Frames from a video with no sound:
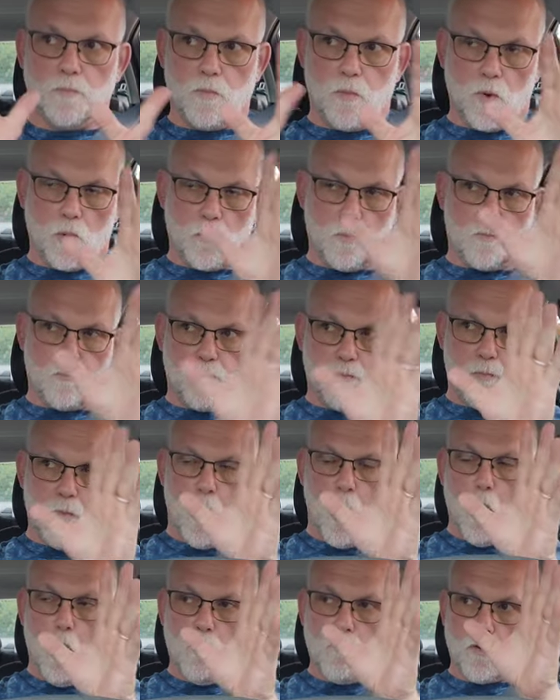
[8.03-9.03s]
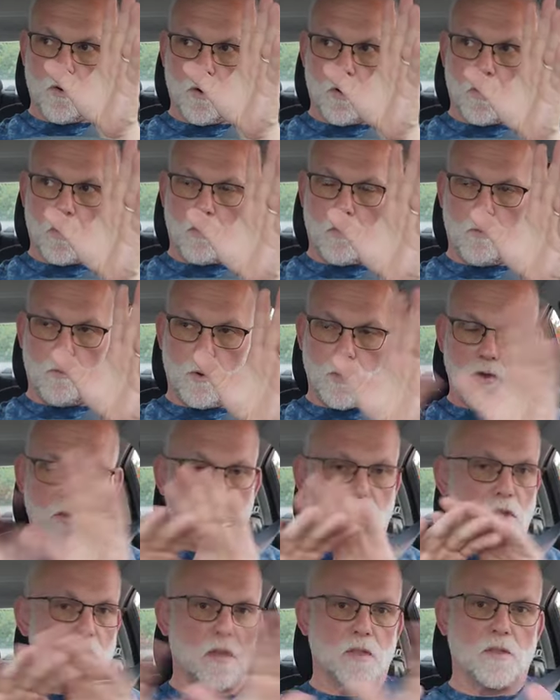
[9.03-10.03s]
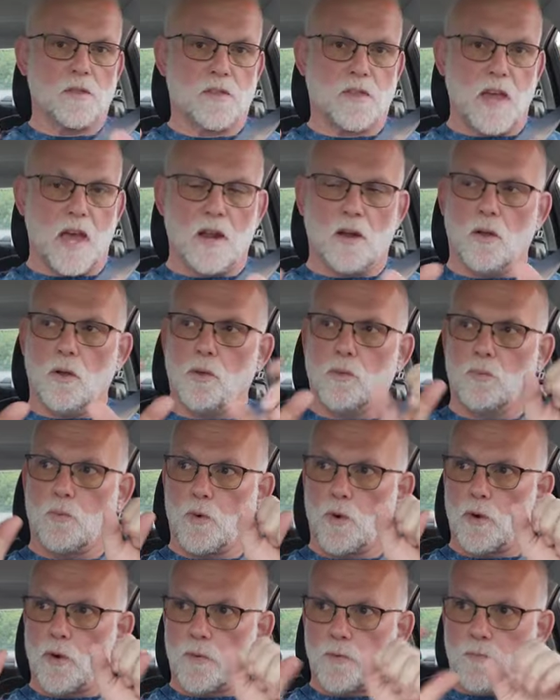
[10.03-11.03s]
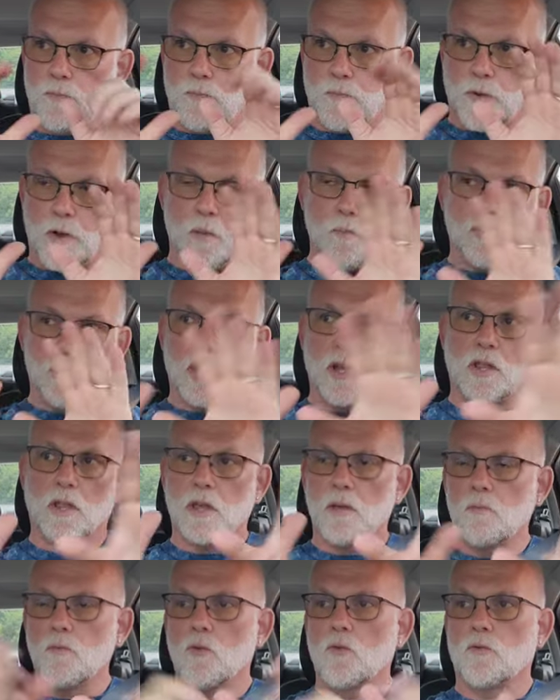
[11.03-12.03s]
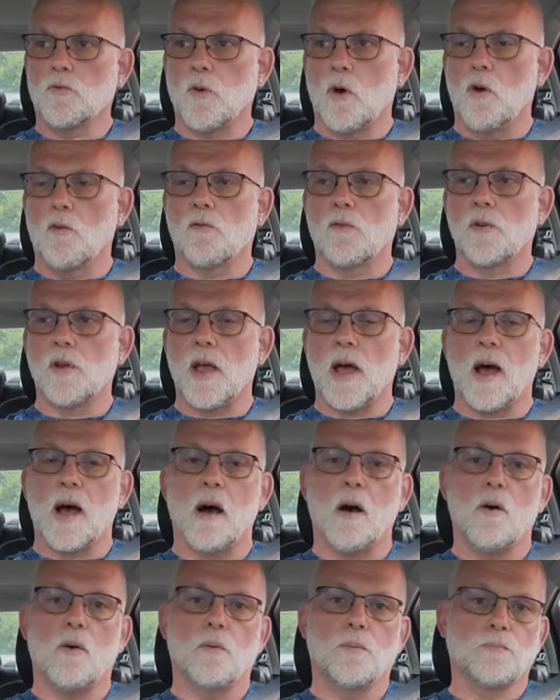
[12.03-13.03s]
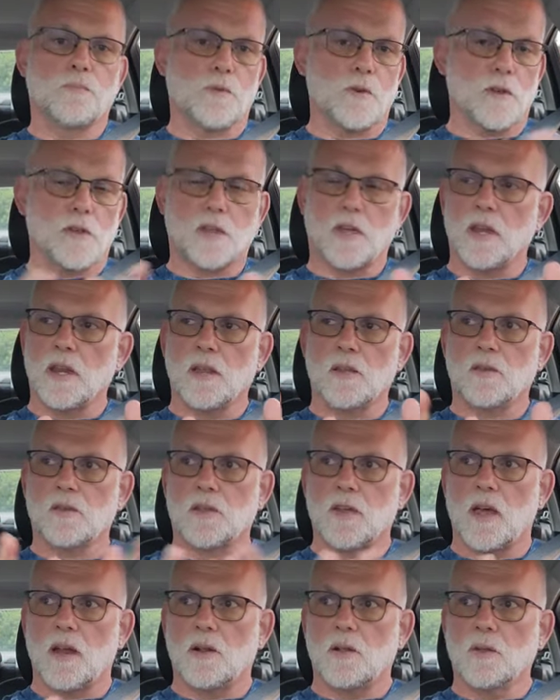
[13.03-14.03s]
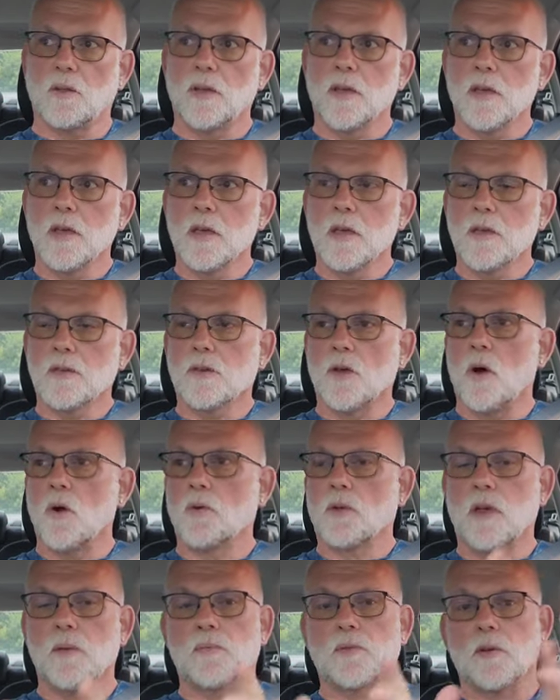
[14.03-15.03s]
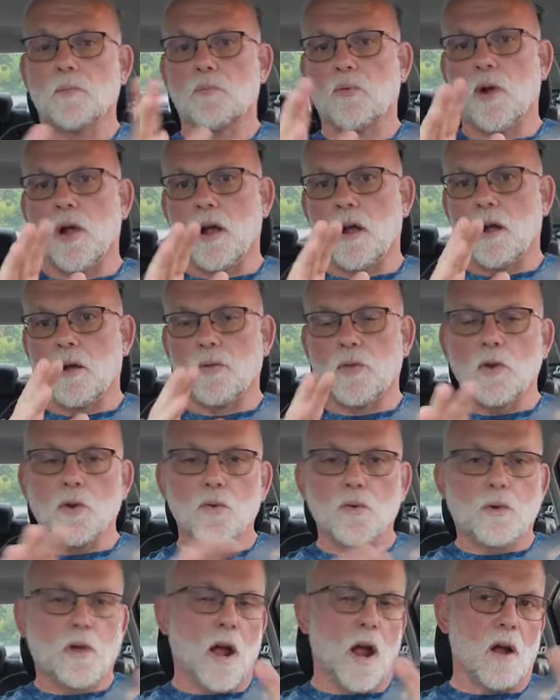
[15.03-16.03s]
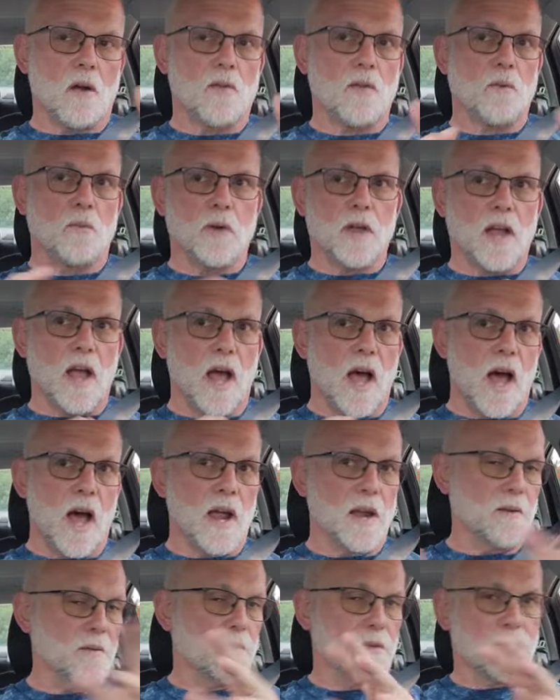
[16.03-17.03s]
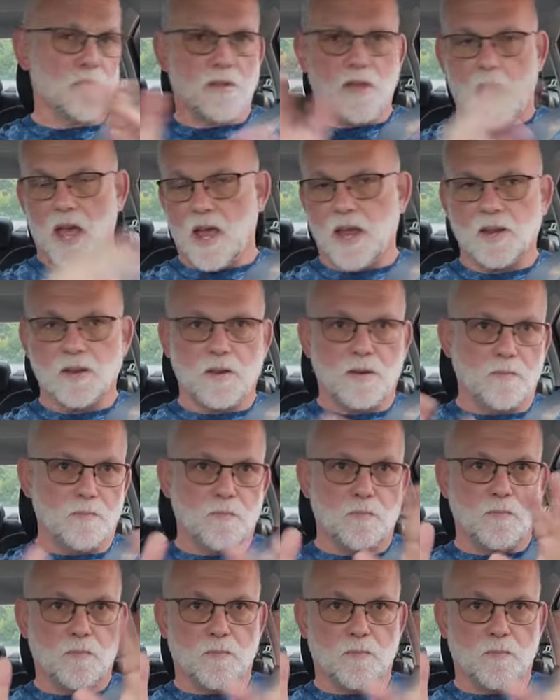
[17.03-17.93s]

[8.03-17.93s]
we're over. We're just getting settled. We're completely moved over now. Just getting settled. So keep us in prayer. The new car that we got just had to,